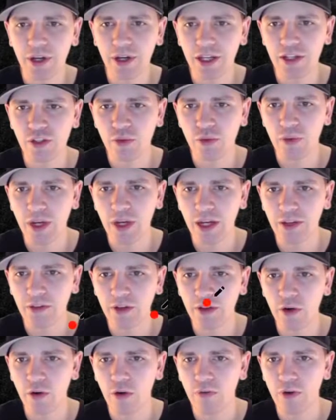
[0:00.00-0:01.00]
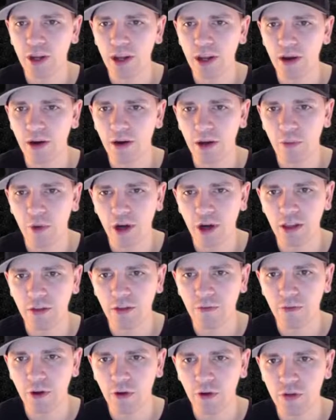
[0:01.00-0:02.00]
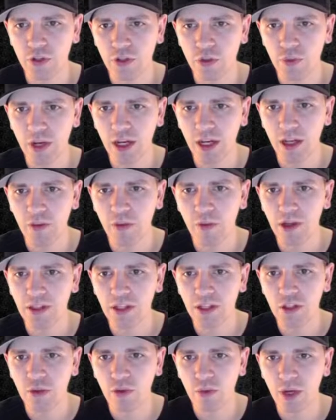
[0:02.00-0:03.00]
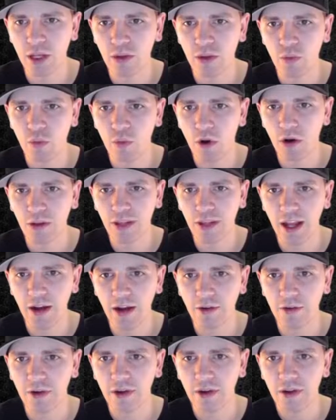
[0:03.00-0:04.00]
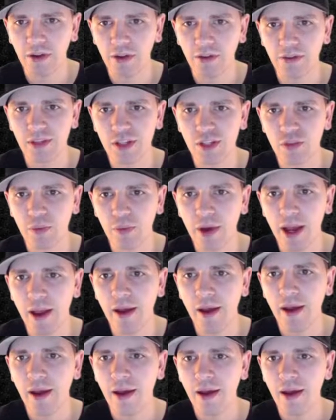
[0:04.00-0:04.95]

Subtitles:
his queen over here, and he wanted to funnel his queen. He wants his queen to walk down this way.